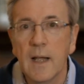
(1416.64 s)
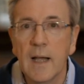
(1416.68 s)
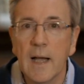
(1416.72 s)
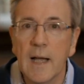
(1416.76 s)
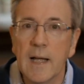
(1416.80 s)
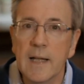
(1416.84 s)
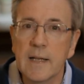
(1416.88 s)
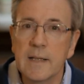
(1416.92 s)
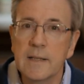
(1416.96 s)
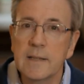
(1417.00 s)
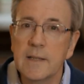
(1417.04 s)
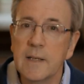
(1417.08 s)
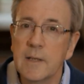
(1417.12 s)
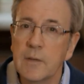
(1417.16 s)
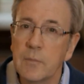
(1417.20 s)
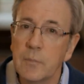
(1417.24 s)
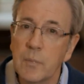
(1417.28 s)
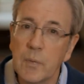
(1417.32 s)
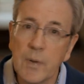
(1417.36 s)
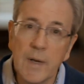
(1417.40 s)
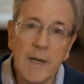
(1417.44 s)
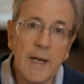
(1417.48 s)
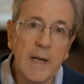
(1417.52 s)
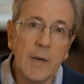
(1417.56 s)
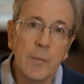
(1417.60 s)
And in
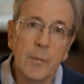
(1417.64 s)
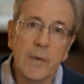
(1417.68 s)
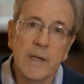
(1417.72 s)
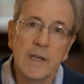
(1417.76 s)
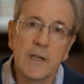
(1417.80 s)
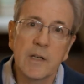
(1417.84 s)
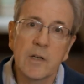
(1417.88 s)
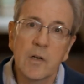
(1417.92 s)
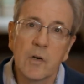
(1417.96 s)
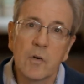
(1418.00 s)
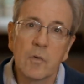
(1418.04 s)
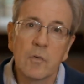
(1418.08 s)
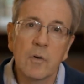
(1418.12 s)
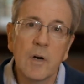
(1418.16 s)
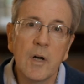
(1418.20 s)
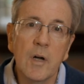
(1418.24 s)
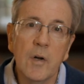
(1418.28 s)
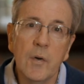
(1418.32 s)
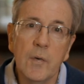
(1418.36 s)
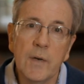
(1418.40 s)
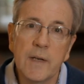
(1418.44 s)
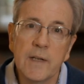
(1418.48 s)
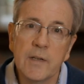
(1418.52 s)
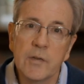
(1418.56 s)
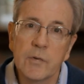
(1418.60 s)
prayer, we can
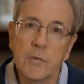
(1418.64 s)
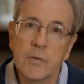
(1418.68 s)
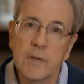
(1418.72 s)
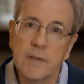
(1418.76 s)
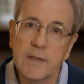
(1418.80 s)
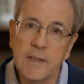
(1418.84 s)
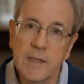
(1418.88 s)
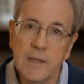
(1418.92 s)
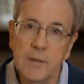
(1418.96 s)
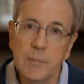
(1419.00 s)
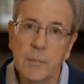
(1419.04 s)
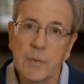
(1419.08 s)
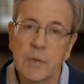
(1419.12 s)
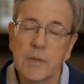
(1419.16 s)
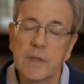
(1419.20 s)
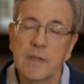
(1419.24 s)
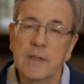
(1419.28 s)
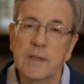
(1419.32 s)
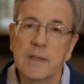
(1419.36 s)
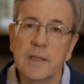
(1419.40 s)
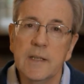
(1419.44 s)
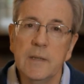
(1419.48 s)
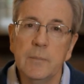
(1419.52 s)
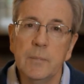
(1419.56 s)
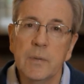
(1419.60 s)
grow into a deeper
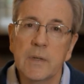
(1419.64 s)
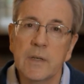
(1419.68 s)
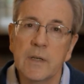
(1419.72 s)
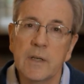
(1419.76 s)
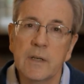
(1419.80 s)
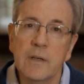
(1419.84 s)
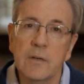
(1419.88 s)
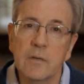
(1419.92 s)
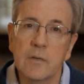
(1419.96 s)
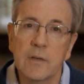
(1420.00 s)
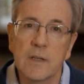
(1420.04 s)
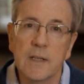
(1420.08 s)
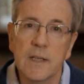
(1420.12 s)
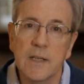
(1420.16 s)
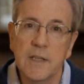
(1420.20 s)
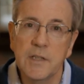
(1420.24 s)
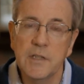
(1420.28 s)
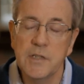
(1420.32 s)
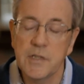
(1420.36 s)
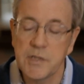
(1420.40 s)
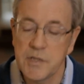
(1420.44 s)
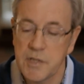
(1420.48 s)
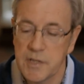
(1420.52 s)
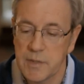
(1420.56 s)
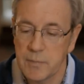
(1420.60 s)
and deeper
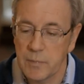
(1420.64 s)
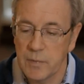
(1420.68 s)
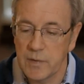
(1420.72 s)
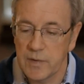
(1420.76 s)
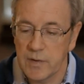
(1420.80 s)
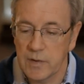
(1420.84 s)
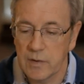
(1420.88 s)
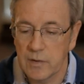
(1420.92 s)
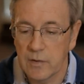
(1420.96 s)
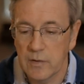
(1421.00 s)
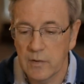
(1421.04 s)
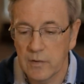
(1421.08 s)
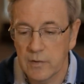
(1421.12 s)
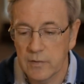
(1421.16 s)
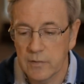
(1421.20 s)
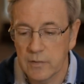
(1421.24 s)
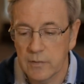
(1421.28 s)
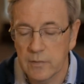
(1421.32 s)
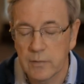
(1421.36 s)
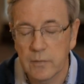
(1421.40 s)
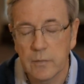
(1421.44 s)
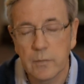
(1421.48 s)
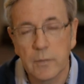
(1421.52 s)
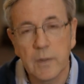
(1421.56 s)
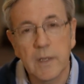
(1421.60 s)
relationship with God.
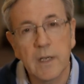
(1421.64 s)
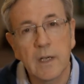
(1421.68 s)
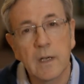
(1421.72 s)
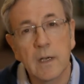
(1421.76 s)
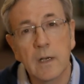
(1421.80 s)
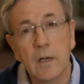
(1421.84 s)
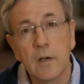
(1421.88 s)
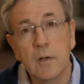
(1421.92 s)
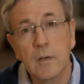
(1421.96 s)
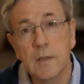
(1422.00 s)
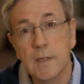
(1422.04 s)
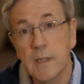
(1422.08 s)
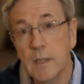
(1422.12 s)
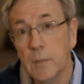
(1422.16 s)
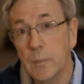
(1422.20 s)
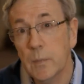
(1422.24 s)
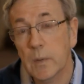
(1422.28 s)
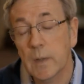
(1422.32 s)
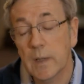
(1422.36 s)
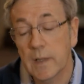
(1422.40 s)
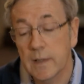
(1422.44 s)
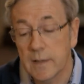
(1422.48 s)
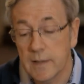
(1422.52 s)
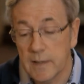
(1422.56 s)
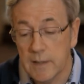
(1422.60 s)
We can go deeper
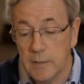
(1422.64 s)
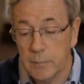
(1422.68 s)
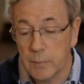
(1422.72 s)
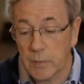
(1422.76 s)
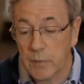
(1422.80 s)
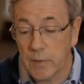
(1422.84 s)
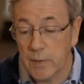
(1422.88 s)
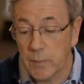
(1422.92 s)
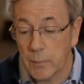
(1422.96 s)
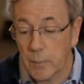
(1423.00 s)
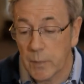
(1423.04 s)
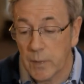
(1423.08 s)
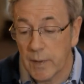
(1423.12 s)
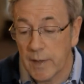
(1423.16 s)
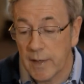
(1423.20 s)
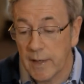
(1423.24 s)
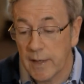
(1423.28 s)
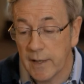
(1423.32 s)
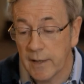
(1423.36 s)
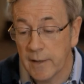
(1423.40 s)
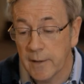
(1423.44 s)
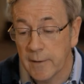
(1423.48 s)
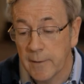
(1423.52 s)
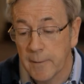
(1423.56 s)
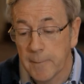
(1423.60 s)
and deeper in
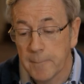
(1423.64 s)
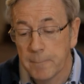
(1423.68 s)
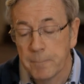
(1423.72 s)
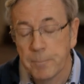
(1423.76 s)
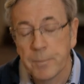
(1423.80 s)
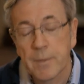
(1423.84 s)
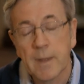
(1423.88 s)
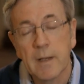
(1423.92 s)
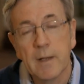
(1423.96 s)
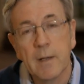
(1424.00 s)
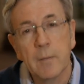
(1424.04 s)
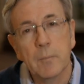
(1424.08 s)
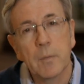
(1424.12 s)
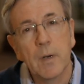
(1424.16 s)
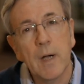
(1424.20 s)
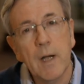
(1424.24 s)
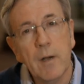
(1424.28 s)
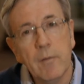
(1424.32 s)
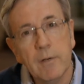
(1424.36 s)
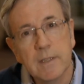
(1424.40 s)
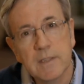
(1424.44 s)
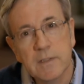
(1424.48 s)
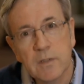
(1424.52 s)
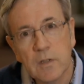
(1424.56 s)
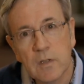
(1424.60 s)
prayer.
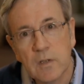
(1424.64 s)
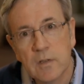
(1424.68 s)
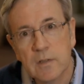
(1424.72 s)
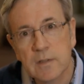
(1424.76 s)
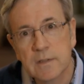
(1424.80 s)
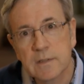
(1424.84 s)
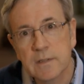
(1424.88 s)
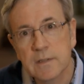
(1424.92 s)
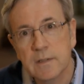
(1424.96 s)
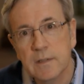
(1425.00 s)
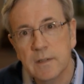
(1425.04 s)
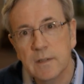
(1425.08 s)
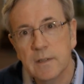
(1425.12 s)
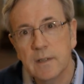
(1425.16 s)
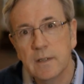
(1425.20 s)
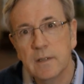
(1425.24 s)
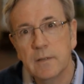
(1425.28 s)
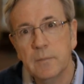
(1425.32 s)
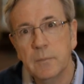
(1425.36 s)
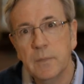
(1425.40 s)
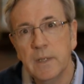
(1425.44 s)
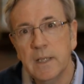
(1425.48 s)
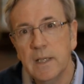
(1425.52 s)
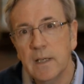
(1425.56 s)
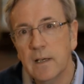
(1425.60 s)
Prayer is not
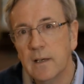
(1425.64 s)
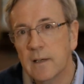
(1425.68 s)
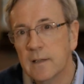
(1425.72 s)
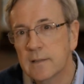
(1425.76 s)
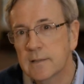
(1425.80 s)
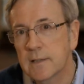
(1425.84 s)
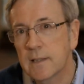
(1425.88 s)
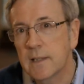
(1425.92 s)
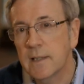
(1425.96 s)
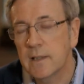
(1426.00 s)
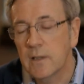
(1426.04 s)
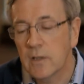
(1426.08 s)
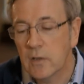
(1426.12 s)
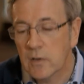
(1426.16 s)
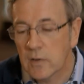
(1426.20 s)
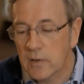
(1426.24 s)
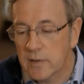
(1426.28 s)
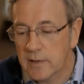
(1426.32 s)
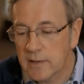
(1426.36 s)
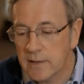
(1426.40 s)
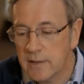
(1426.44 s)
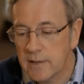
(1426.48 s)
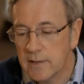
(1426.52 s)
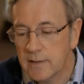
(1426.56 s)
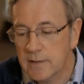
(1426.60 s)
me asking
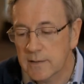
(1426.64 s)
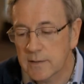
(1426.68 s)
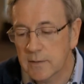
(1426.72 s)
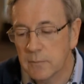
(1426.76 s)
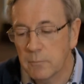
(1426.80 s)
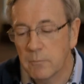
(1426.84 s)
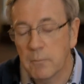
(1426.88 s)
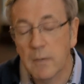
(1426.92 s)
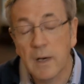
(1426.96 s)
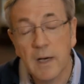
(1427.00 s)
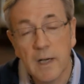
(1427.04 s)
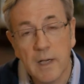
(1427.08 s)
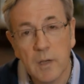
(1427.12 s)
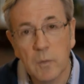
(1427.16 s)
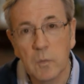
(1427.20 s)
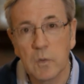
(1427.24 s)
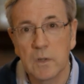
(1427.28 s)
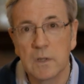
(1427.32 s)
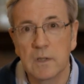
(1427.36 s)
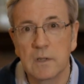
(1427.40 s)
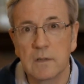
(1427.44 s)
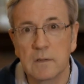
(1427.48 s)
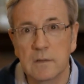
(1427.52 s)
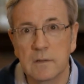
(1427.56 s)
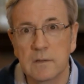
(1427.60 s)
God into my
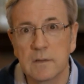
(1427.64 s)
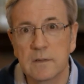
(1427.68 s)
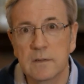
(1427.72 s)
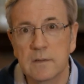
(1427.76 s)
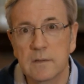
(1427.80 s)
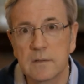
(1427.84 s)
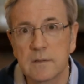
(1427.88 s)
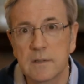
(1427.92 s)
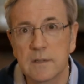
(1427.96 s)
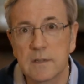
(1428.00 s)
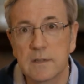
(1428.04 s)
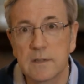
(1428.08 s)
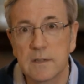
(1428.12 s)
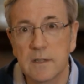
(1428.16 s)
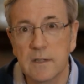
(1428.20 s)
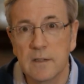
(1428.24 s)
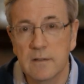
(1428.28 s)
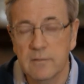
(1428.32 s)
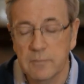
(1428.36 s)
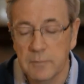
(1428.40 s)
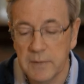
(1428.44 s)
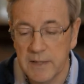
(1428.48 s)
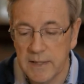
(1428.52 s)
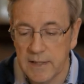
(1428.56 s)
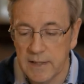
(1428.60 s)
world to
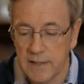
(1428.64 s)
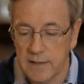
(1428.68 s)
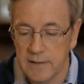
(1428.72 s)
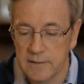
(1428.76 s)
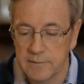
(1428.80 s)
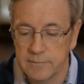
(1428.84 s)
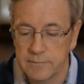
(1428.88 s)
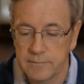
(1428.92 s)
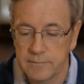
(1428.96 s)
serve me.